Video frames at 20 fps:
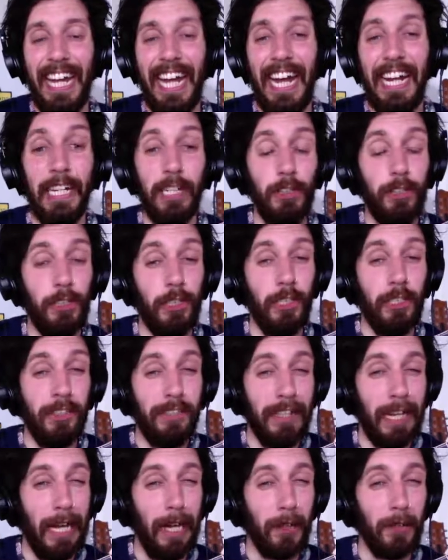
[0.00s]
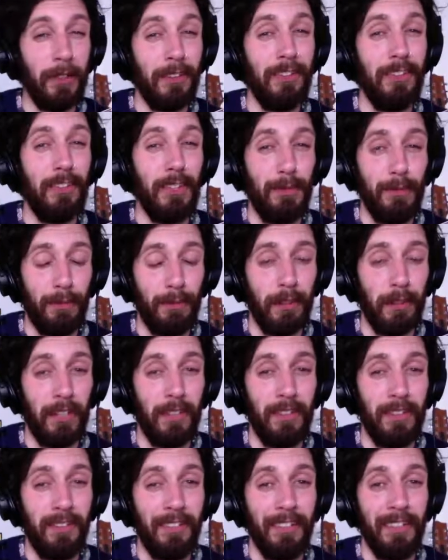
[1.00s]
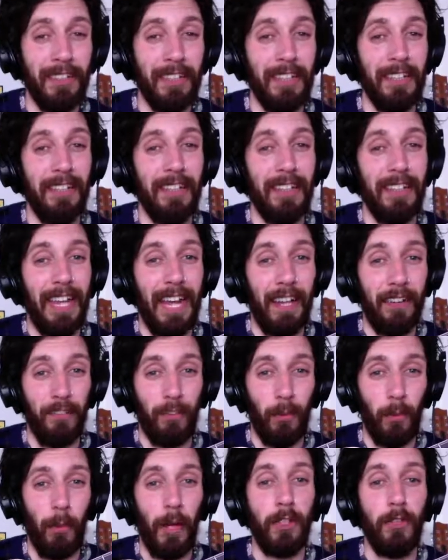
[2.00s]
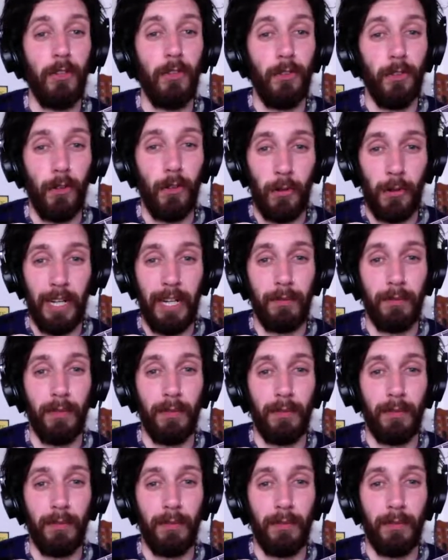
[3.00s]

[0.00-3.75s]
And it should sound different as to when you don't have